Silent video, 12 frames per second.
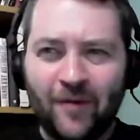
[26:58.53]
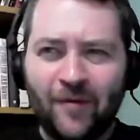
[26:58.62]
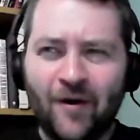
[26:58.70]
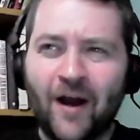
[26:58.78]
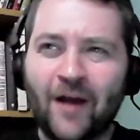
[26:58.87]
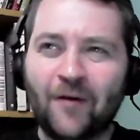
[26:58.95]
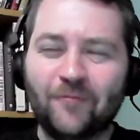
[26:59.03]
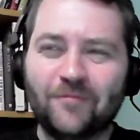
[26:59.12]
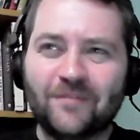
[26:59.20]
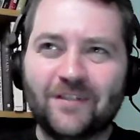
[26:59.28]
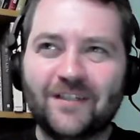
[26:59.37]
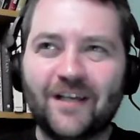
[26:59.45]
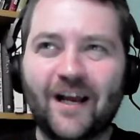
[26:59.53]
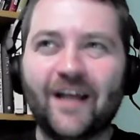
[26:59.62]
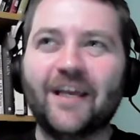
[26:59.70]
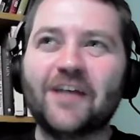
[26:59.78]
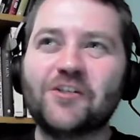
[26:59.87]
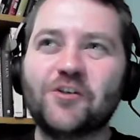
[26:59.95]
about, I
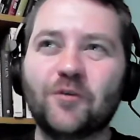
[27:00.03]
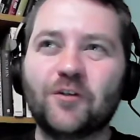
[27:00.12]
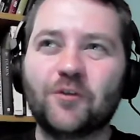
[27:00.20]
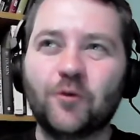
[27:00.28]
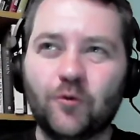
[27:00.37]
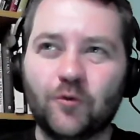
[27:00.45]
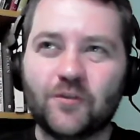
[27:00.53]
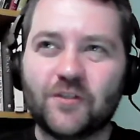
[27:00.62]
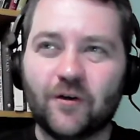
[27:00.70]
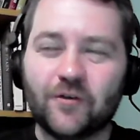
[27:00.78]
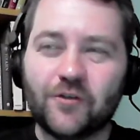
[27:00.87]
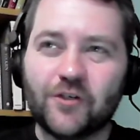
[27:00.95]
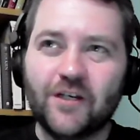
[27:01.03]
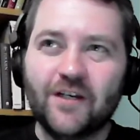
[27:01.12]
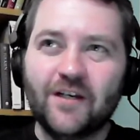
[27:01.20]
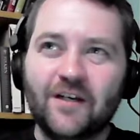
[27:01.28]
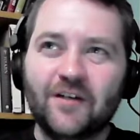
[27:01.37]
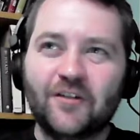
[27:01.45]
guess you would Google search
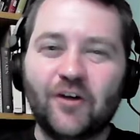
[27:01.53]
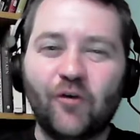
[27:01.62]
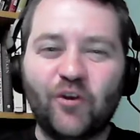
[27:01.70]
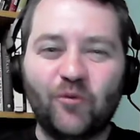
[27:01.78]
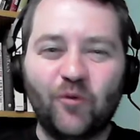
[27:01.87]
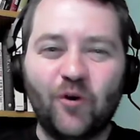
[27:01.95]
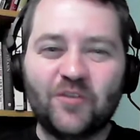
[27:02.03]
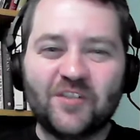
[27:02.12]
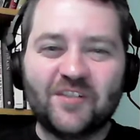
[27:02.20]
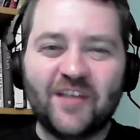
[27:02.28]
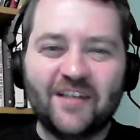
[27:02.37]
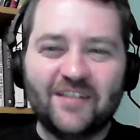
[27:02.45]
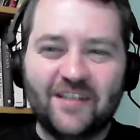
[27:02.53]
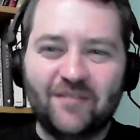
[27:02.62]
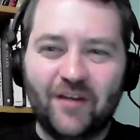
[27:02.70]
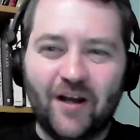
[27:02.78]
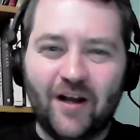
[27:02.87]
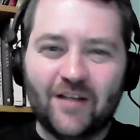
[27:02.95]
Cody Rhodes Ted
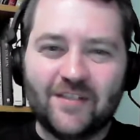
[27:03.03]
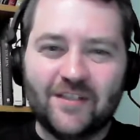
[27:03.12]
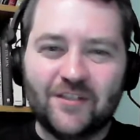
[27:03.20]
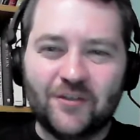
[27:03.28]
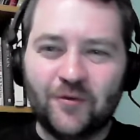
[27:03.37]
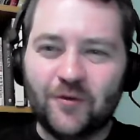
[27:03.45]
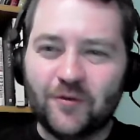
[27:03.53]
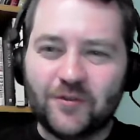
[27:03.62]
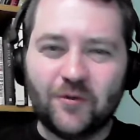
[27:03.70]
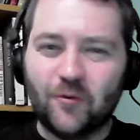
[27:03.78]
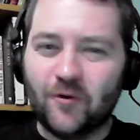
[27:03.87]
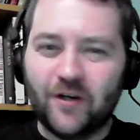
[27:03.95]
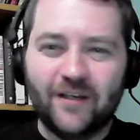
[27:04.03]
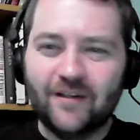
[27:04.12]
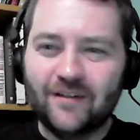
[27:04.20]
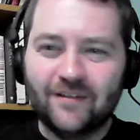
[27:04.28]
DiBiase Jr. story.